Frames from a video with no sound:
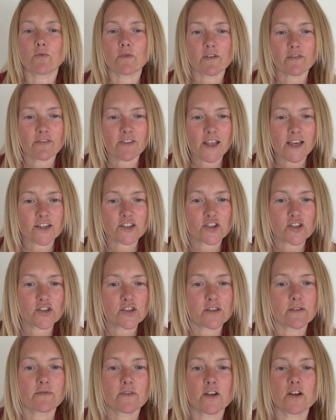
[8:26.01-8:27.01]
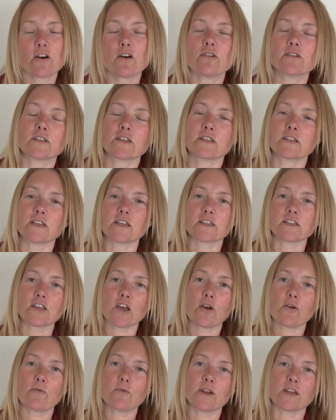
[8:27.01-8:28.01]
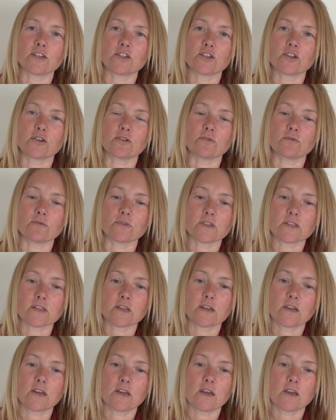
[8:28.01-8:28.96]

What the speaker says: reflections of the narcissist's own issues.